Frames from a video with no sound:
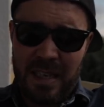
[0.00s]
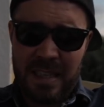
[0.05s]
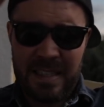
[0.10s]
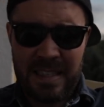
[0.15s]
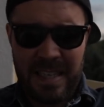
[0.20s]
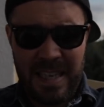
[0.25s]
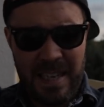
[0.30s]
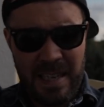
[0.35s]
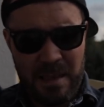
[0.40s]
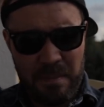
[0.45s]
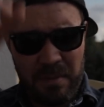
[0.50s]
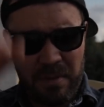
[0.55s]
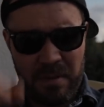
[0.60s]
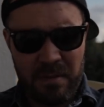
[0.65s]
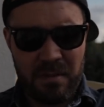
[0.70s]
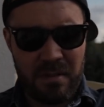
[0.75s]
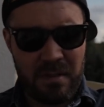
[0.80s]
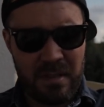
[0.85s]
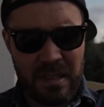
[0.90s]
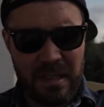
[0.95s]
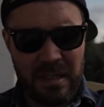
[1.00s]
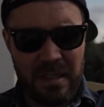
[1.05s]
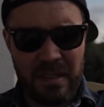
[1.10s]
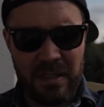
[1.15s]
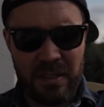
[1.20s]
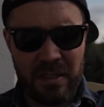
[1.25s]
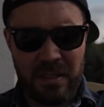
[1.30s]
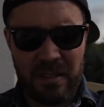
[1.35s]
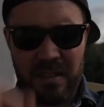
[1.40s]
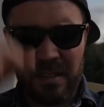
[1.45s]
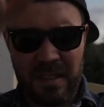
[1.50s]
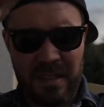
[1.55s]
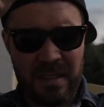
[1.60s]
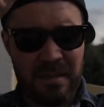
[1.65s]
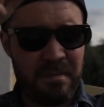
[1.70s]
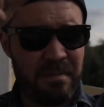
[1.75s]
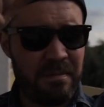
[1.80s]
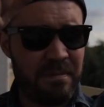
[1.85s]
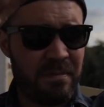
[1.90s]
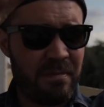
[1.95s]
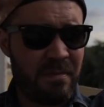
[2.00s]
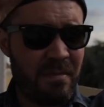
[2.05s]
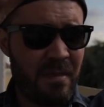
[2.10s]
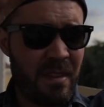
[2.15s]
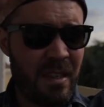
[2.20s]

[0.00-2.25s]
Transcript: a tape that they just um,